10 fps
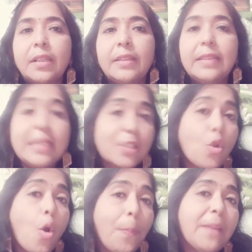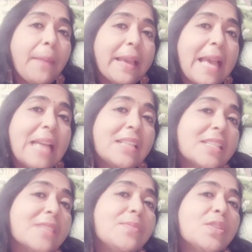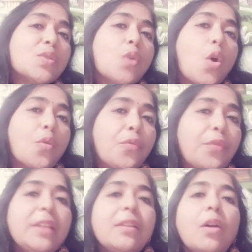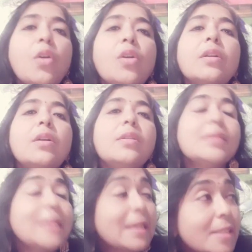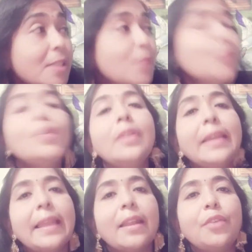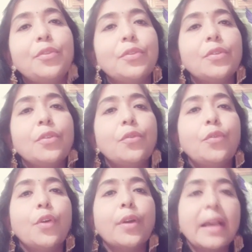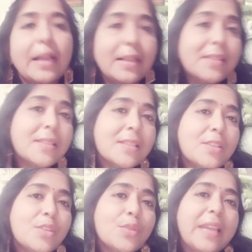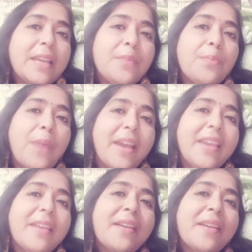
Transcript: These coping mechanisms often are successful enough for us to get by,